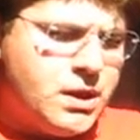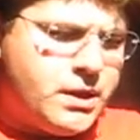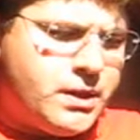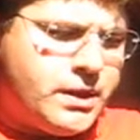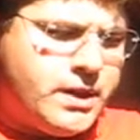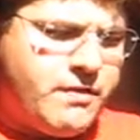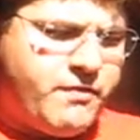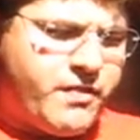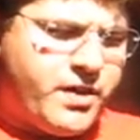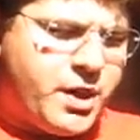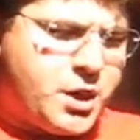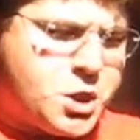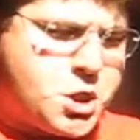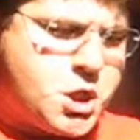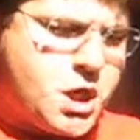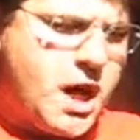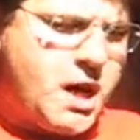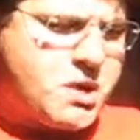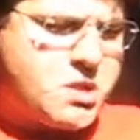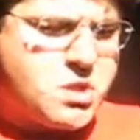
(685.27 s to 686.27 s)
different
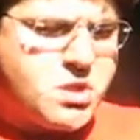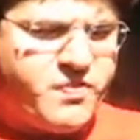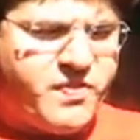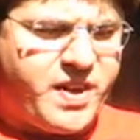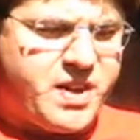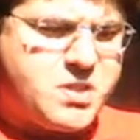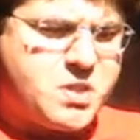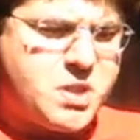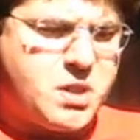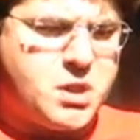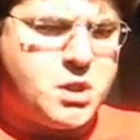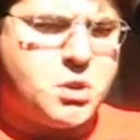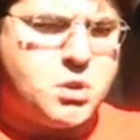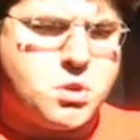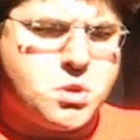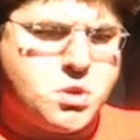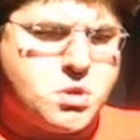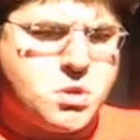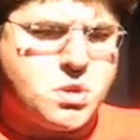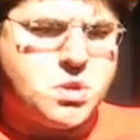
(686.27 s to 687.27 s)
chunks of
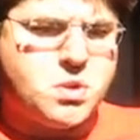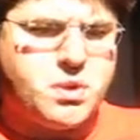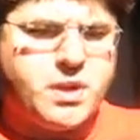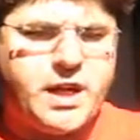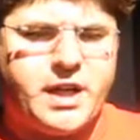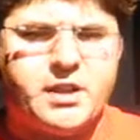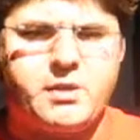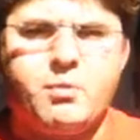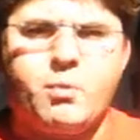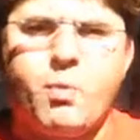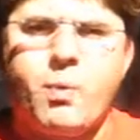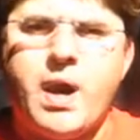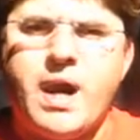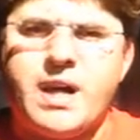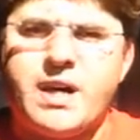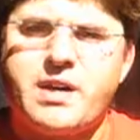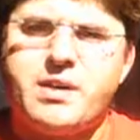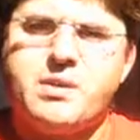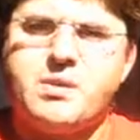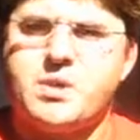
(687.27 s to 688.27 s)
execution so that
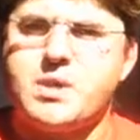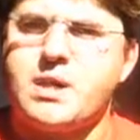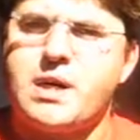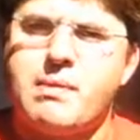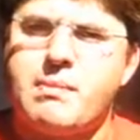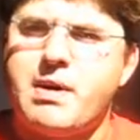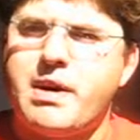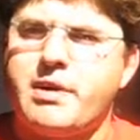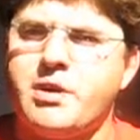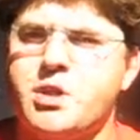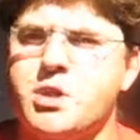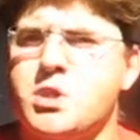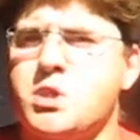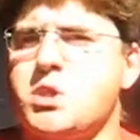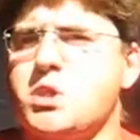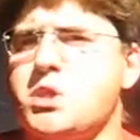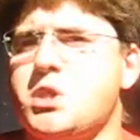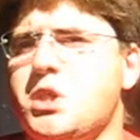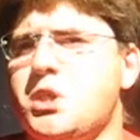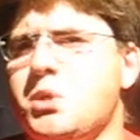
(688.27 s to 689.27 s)
when there is an
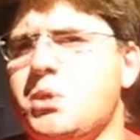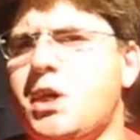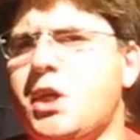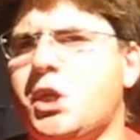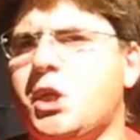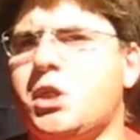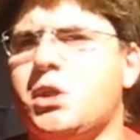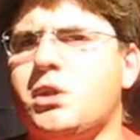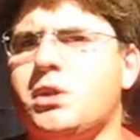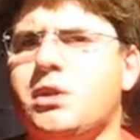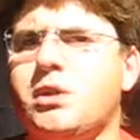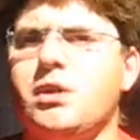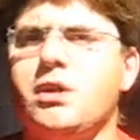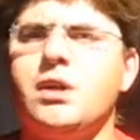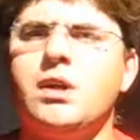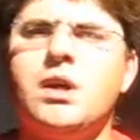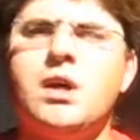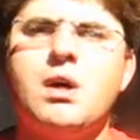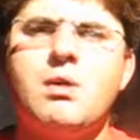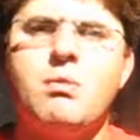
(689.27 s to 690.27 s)
emergency situation, the,
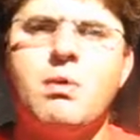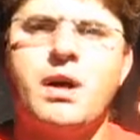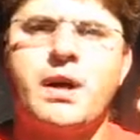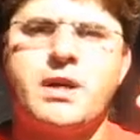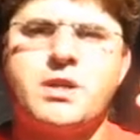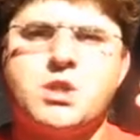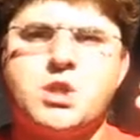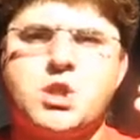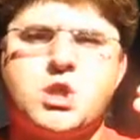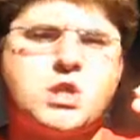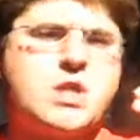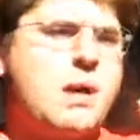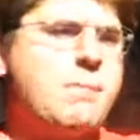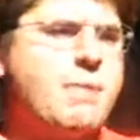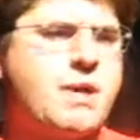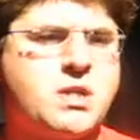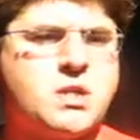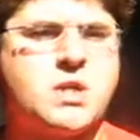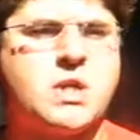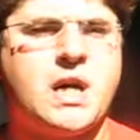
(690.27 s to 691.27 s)
one can stop
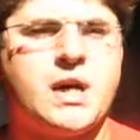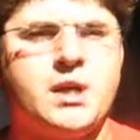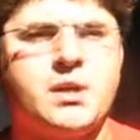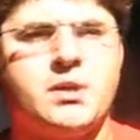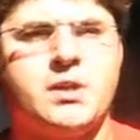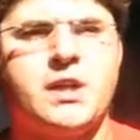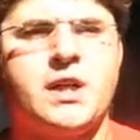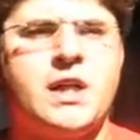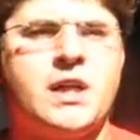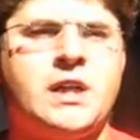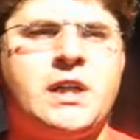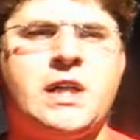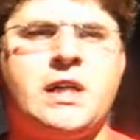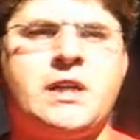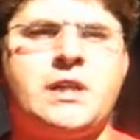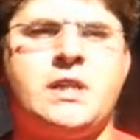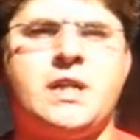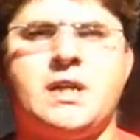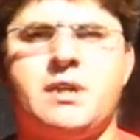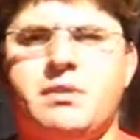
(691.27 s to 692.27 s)
executing it
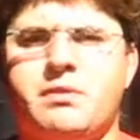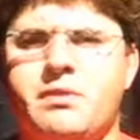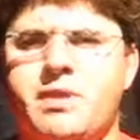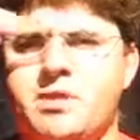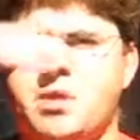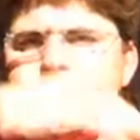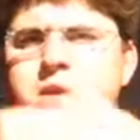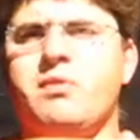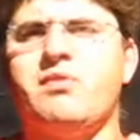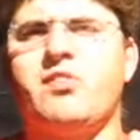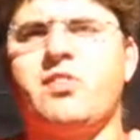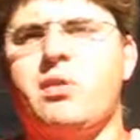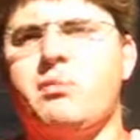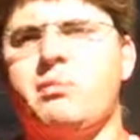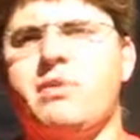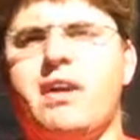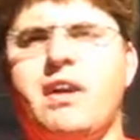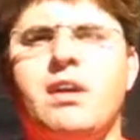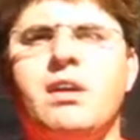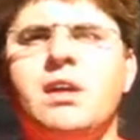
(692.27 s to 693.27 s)
and then resume
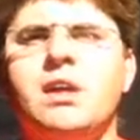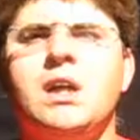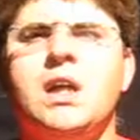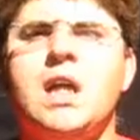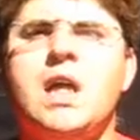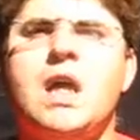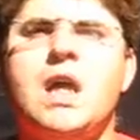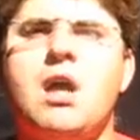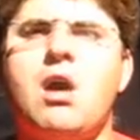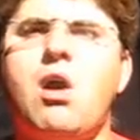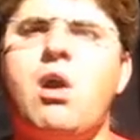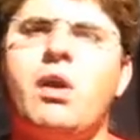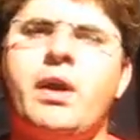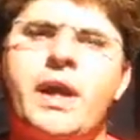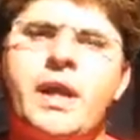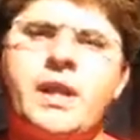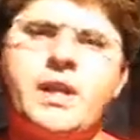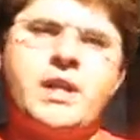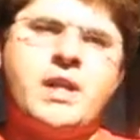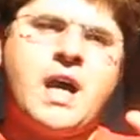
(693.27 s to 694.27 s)
from there.
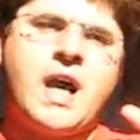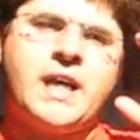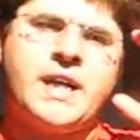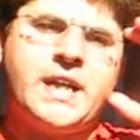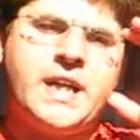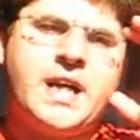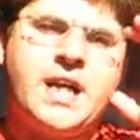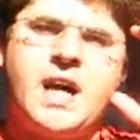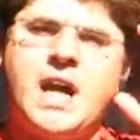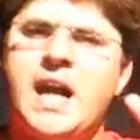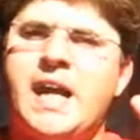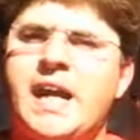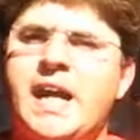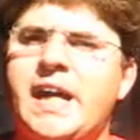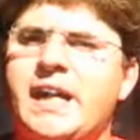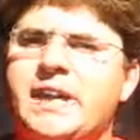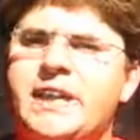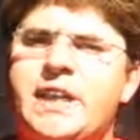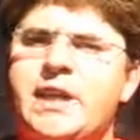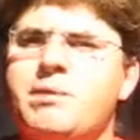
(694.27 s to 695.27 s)
Already the idea I
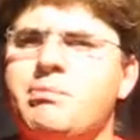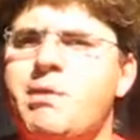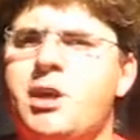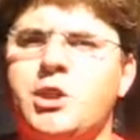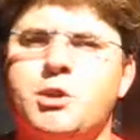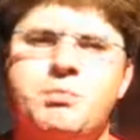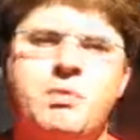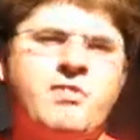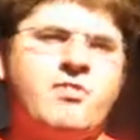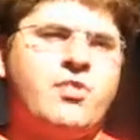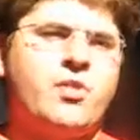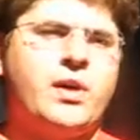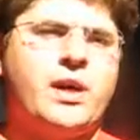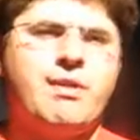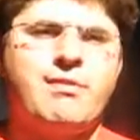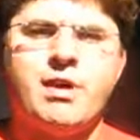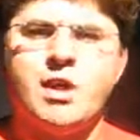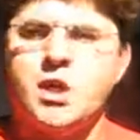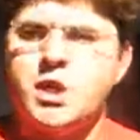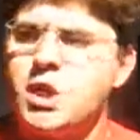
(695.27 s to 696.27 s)
had had much before
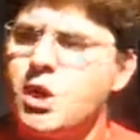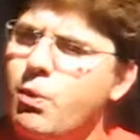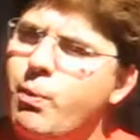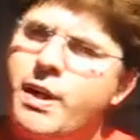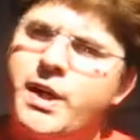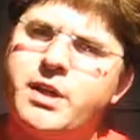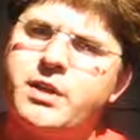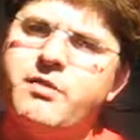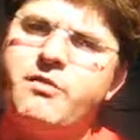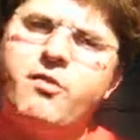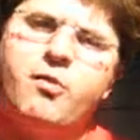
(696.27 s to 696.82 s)
even knowing the